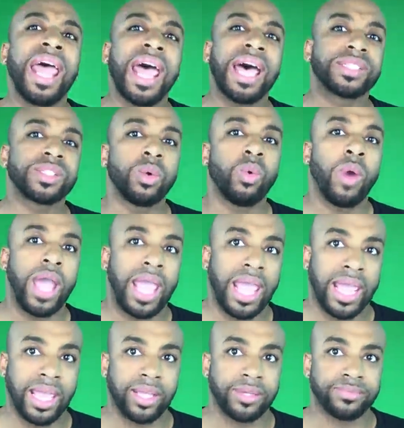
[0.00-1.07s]
has a
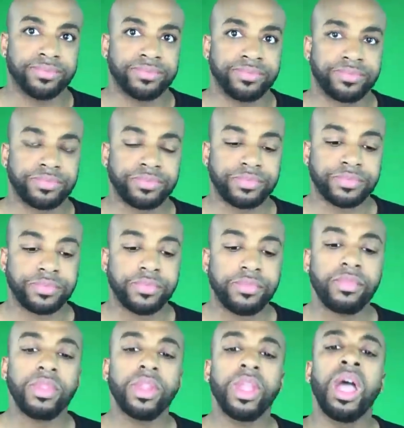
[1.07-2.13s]
way
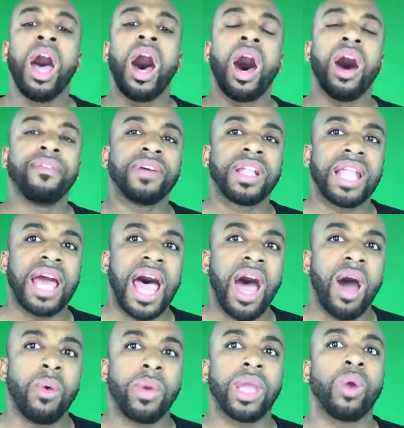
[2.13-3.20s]
of
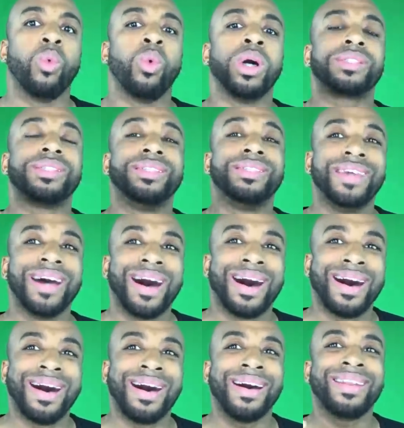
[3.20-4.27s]
allowing what's
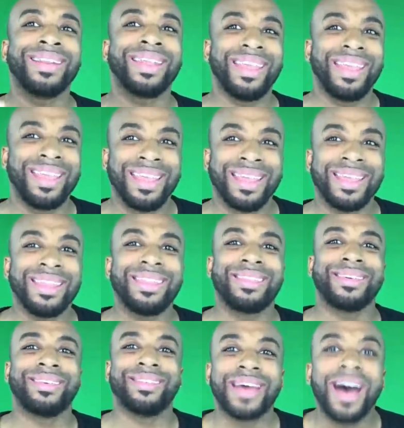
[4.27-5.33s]
done in
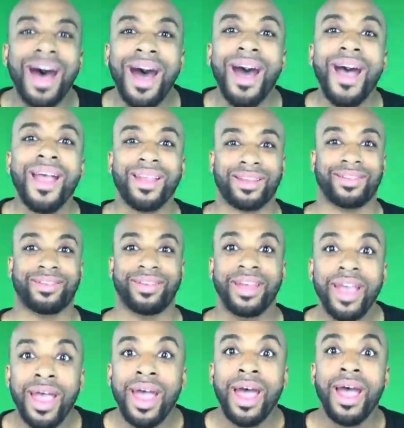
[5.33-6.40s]
the dark
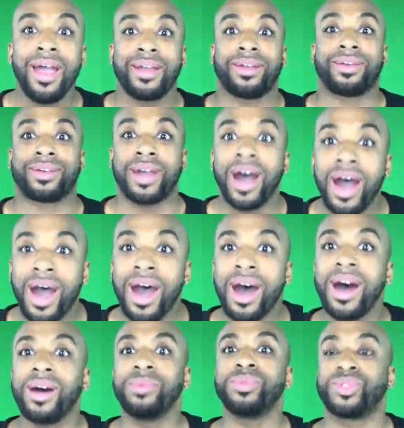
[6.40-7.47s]

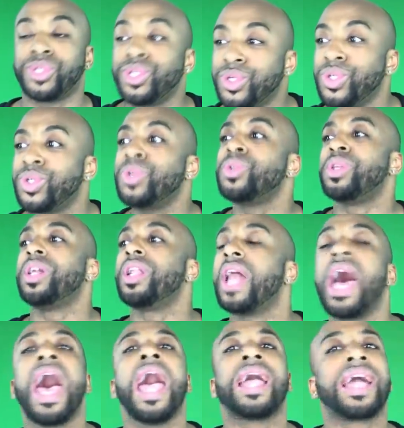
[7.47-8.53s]
comes to the
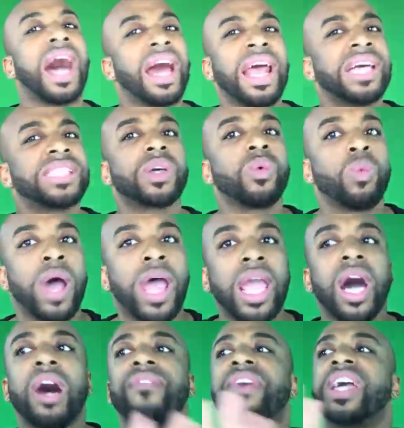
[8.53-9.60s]
light. God has a way
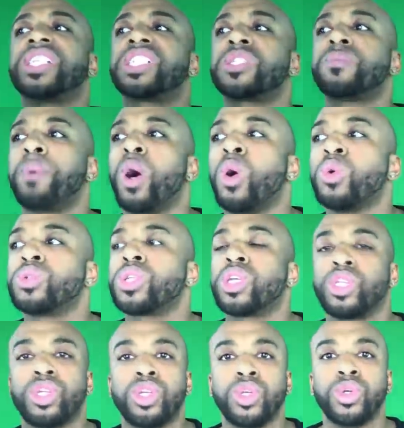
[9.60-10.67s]
of
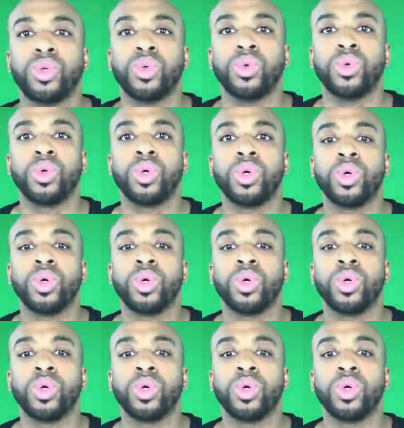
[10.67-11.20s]
exposing you